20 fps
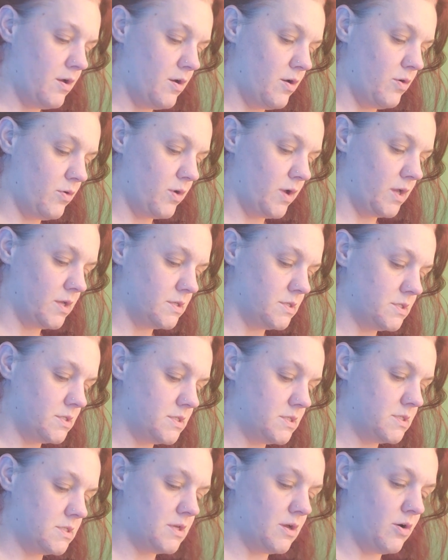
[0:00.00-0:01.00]
Okay,
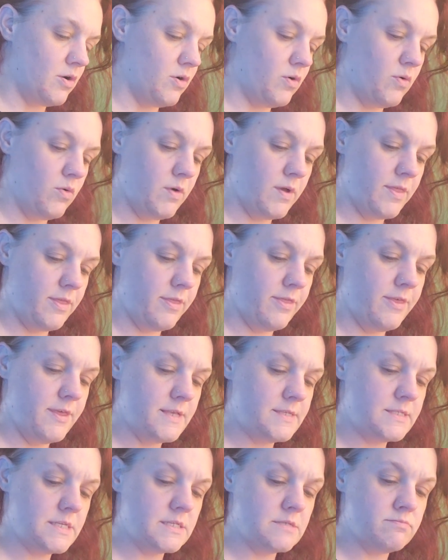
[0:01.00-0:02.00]
so
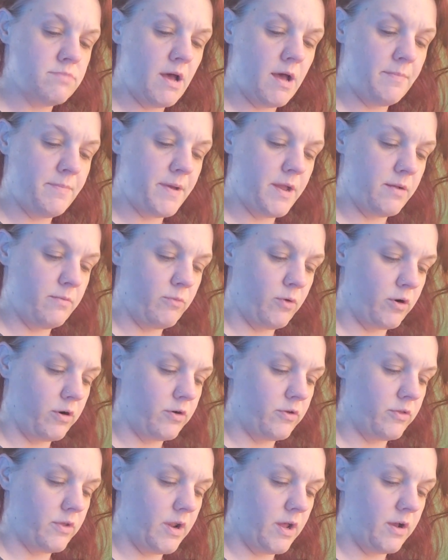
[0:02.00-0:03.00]
this is my paint
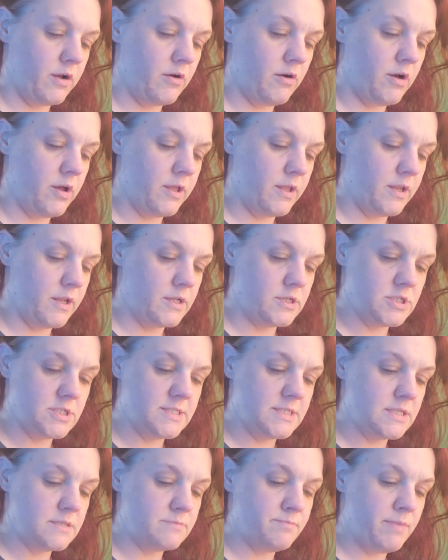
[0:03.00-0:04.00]
marker that I got, and it
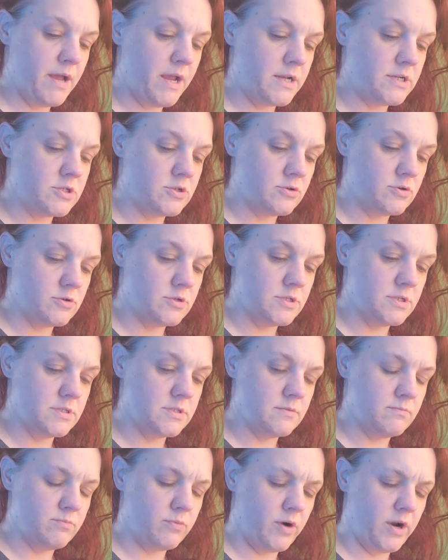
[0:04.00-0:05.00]
just says Painters is
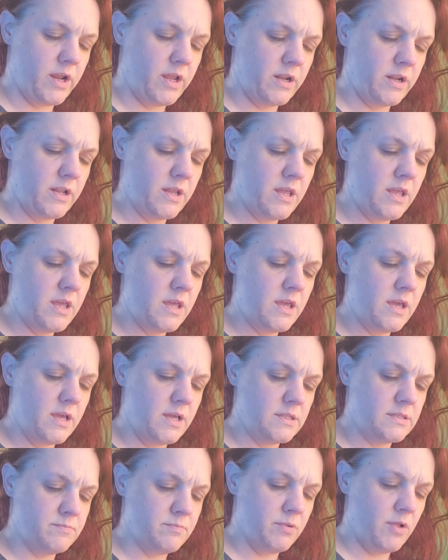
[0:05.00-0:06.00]
the brand.
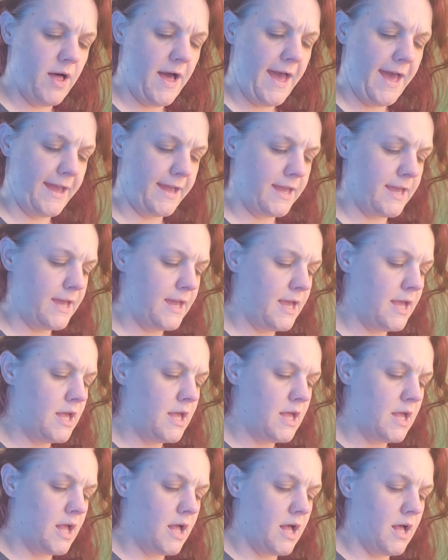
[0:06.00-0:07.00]
It's black.
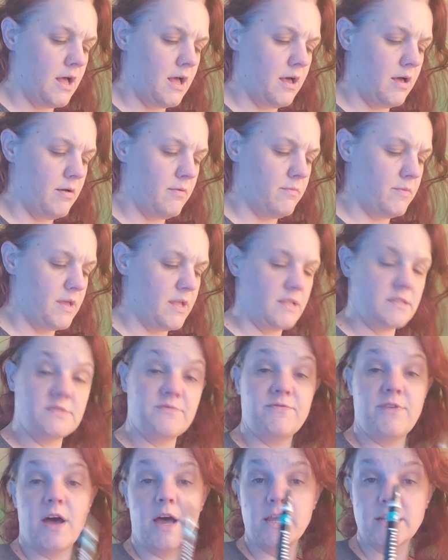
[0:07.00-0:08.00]
It's
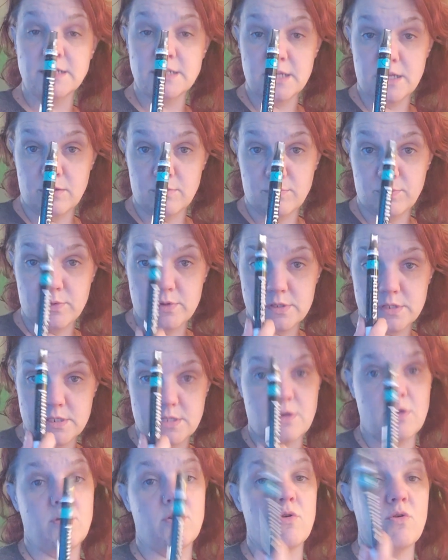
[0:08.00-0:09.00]
fine tip.
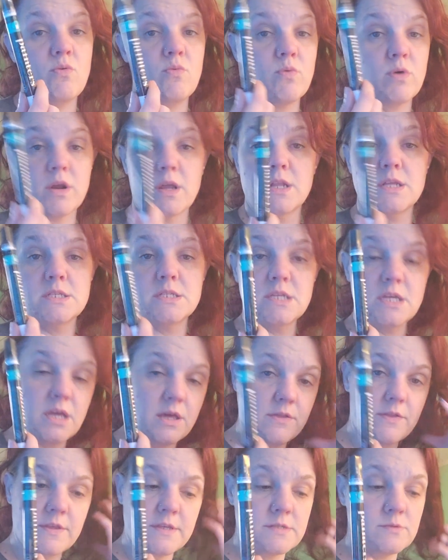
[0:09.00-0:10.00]
So we're going to see
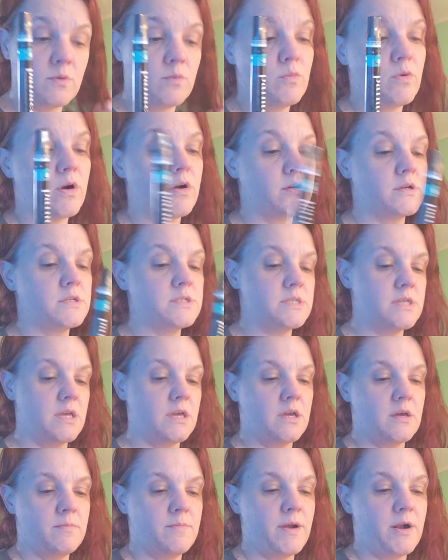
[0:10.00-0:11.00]
how this one works
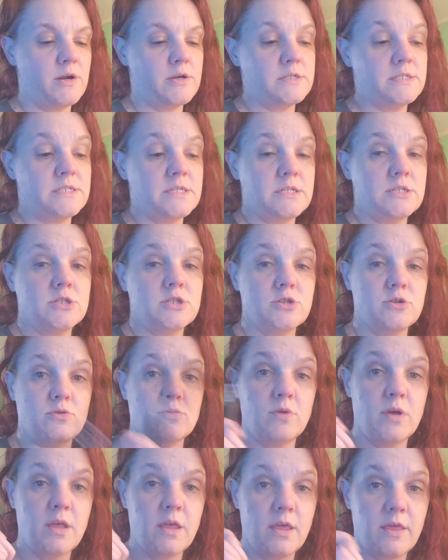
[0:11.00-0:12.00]
in comparison
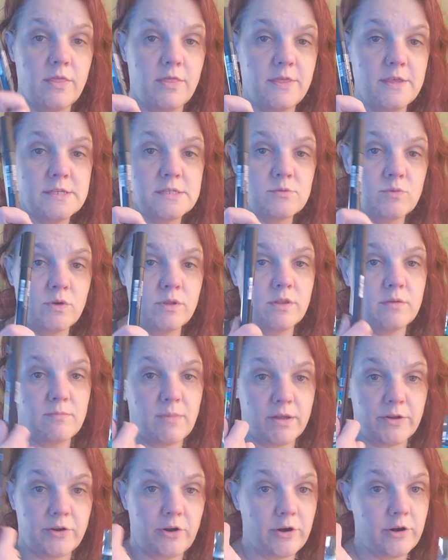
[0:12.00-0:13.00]
to this one that
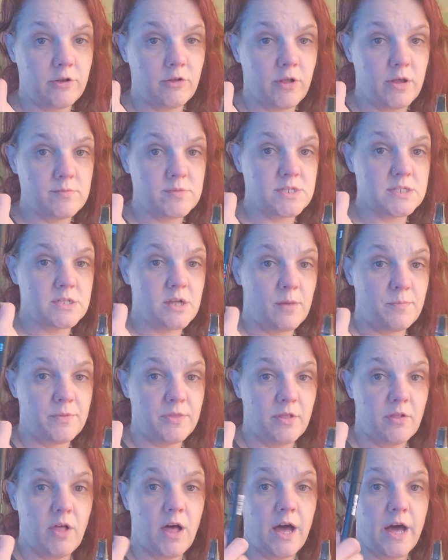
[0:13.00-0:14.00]
my daughter claims is top
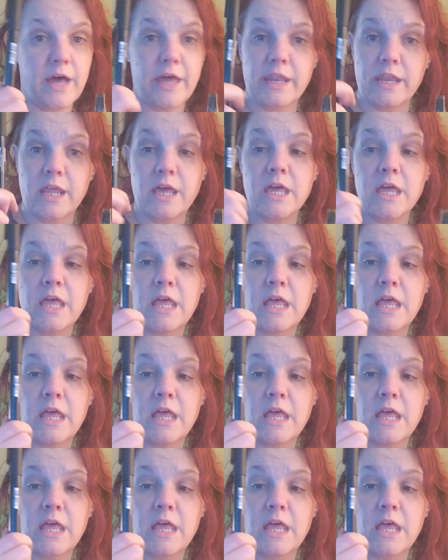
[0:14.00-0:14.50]
of the line.